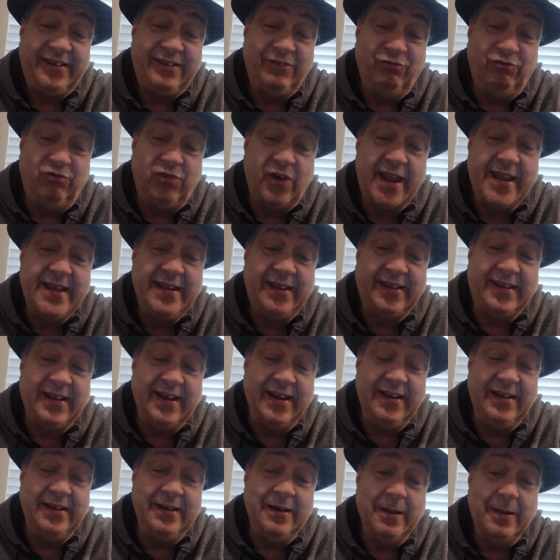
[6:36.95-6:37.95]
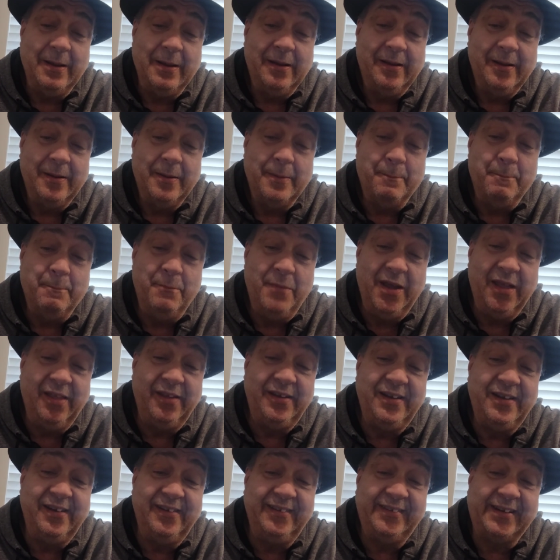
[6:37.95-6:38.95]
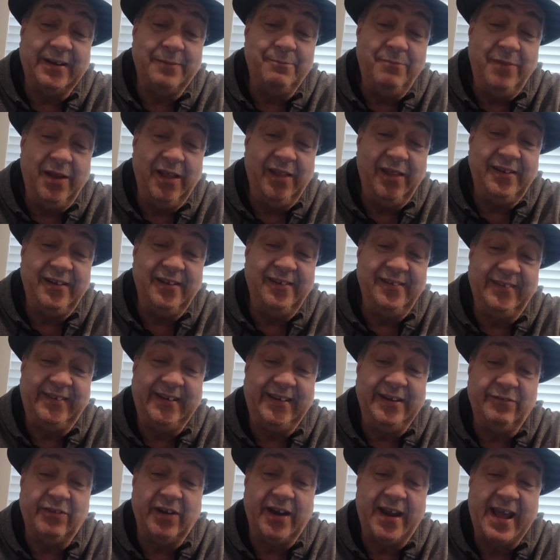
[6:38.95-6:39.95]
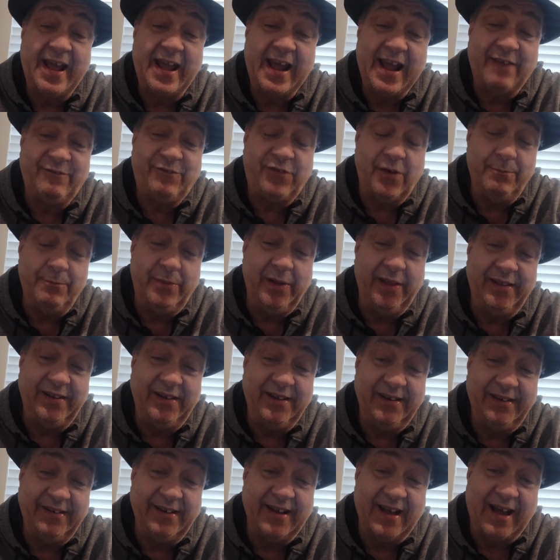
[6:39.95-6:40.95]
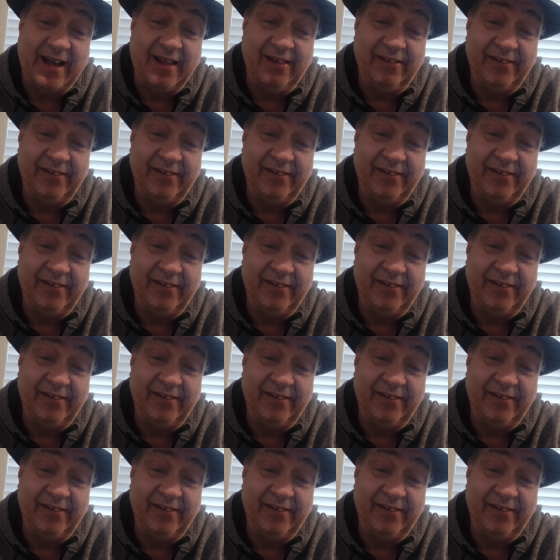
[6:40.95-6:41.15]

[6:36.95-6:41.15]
rake in millions and millions, even $500 million,